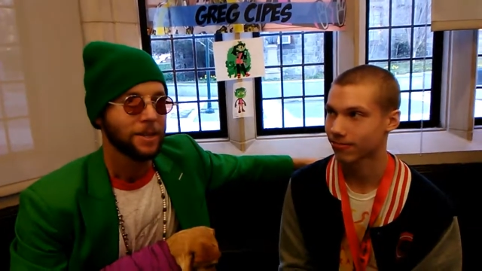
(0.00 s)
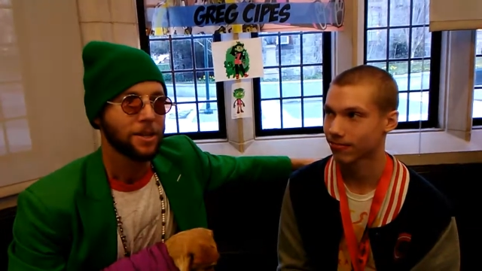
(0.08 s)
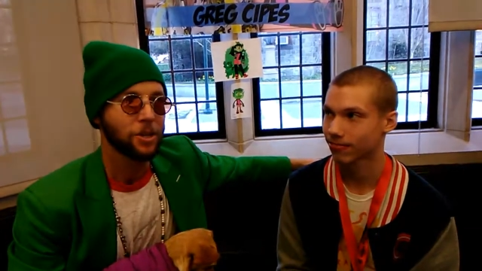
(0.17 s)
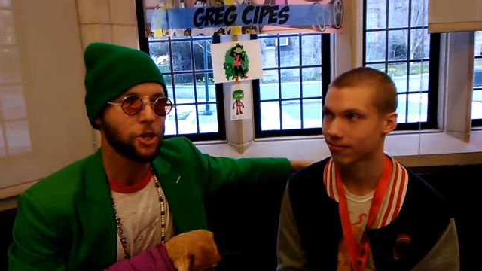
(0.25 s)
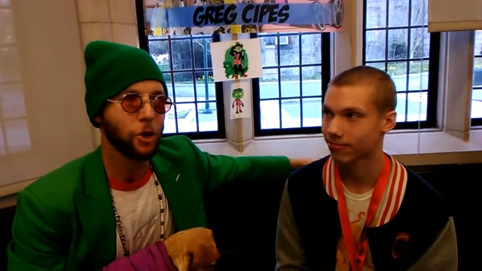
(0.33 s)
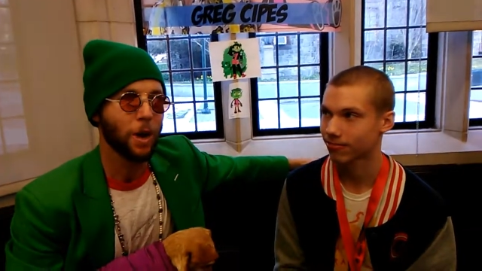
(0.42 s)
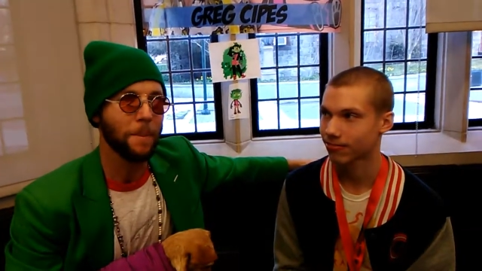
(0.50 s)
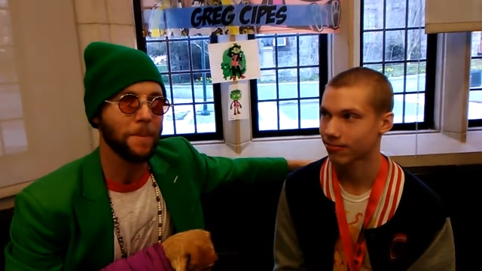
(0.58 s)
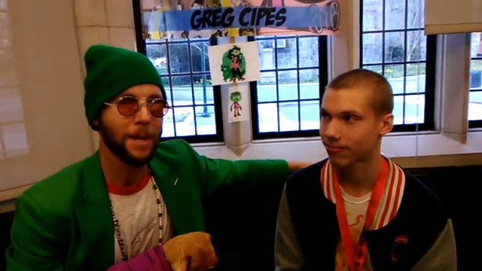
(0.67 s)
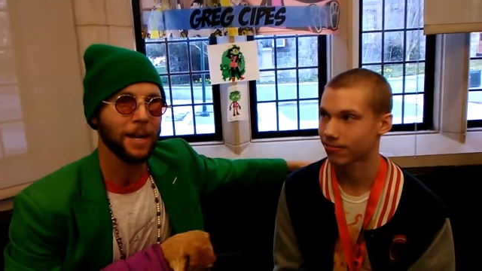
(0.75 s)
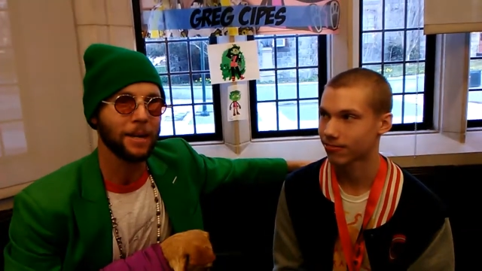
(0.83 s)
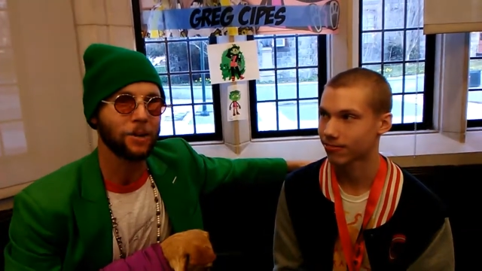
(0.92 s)

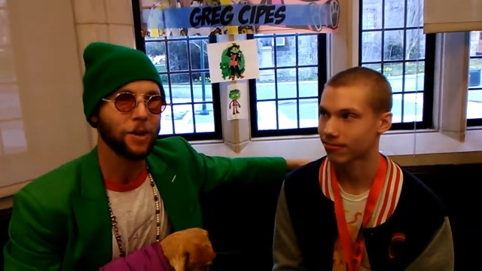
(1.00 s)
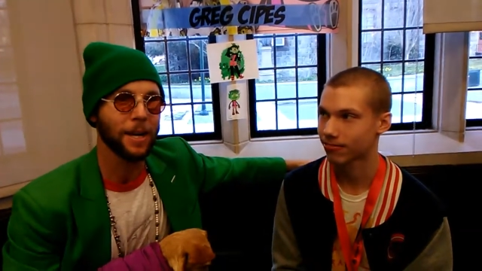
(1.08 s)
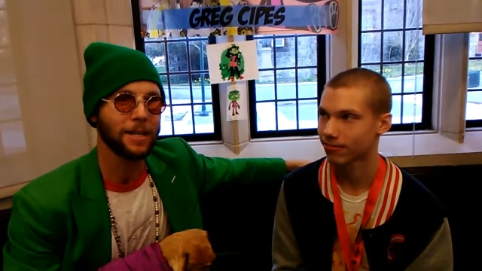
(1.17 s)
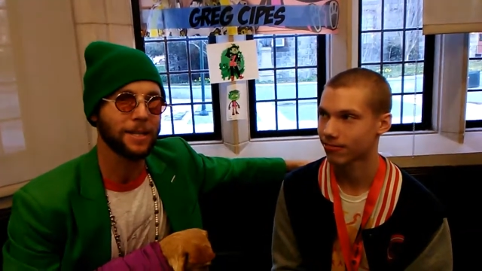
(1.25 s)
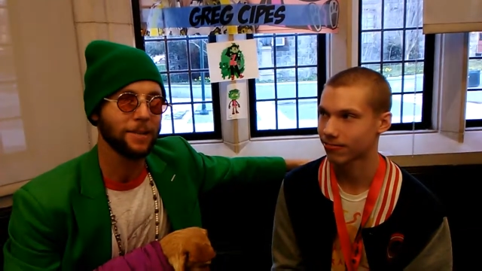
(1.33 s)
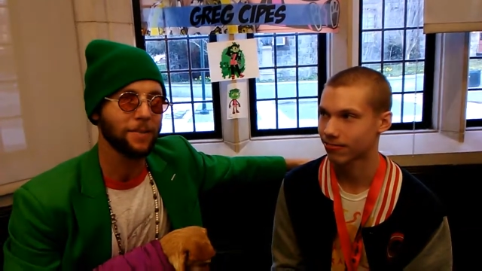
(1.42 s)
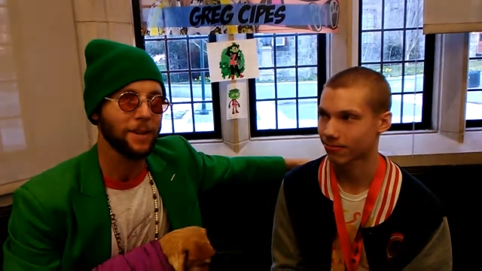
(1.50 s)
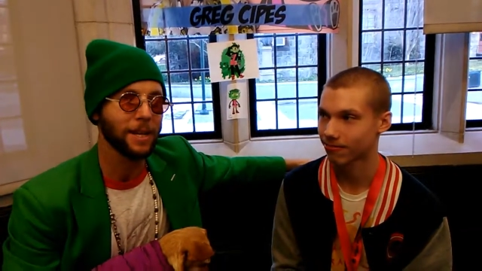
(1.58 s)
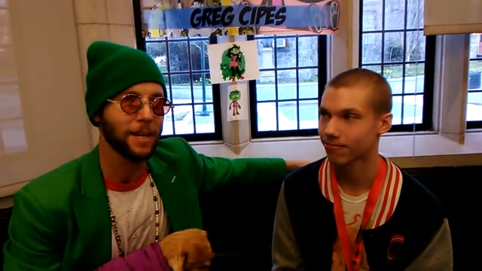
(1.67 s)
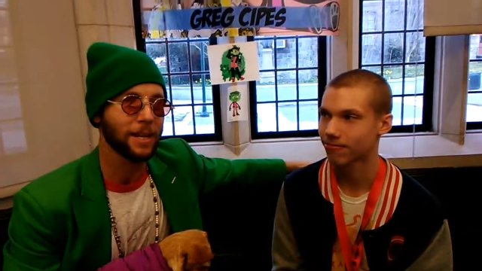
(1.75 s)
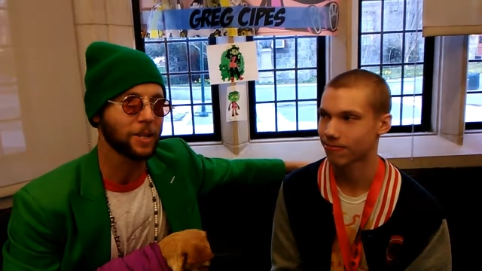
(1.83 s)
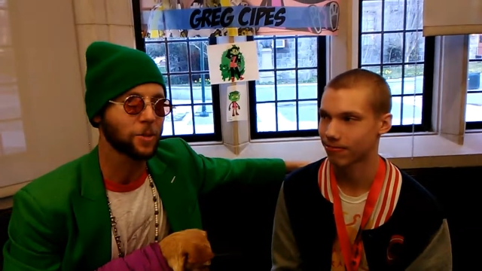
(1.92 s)
Speaker 1: enjoyment and creativity
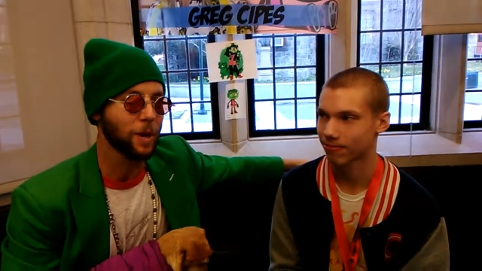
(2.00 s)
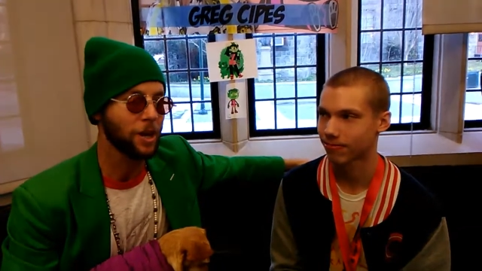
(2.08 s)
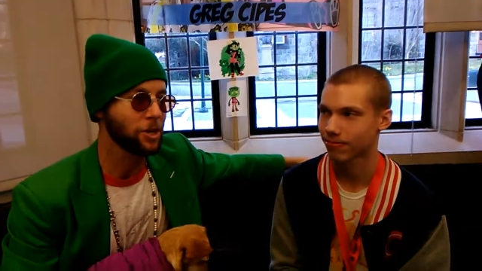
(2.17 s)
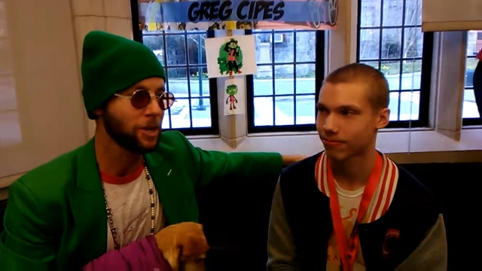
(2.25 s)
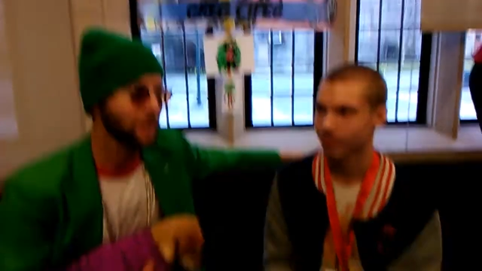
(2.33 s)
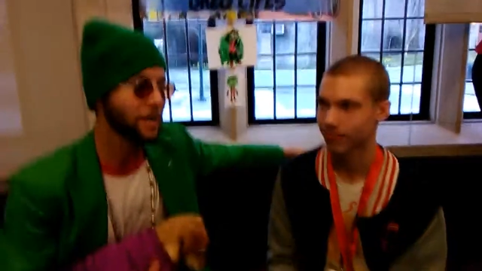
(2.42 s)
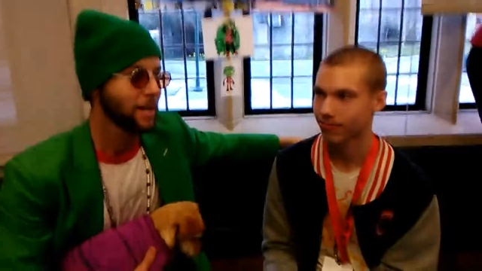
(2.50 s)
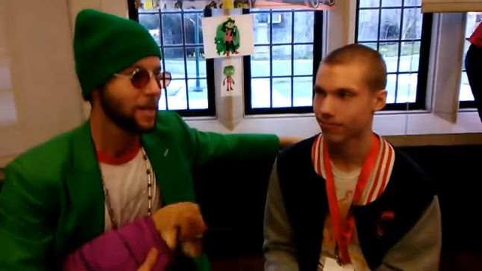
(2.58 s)
and expression.